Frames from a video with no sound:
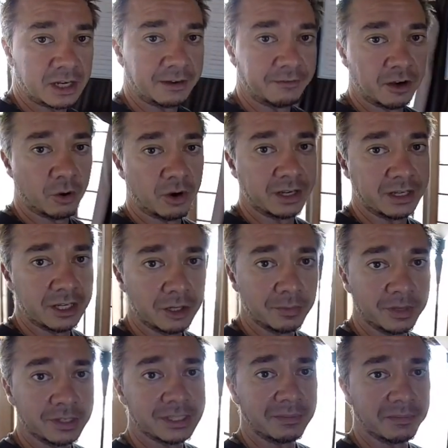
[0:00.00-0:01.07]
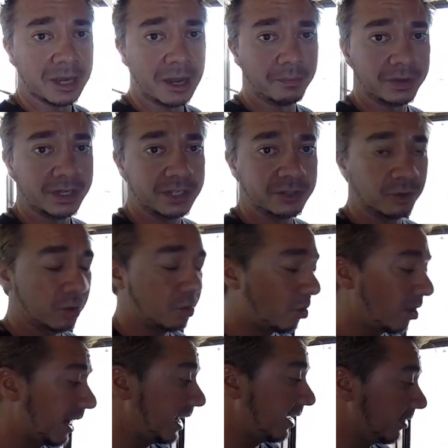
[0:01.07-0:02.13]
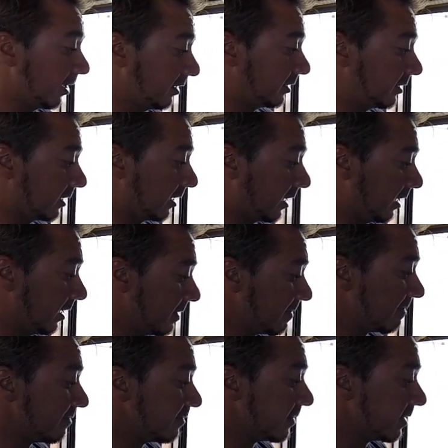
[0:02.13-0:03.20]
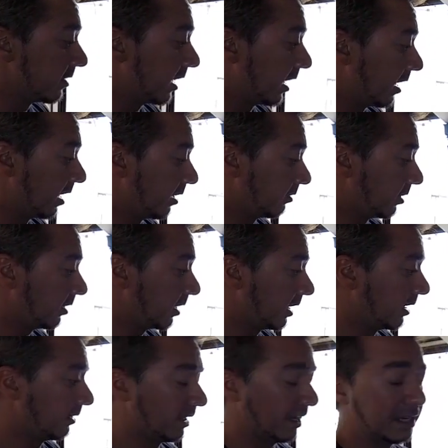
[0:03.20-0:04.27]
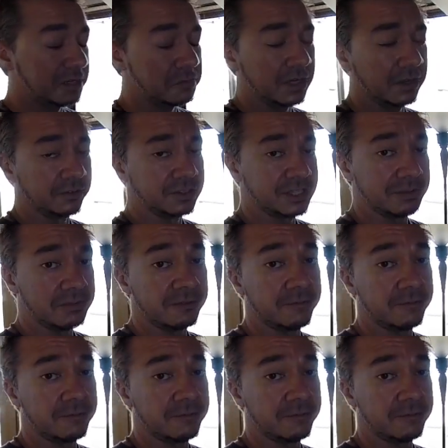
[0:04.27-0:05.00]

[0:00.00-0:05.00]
I have no idea, but some companies require that they need to be able to send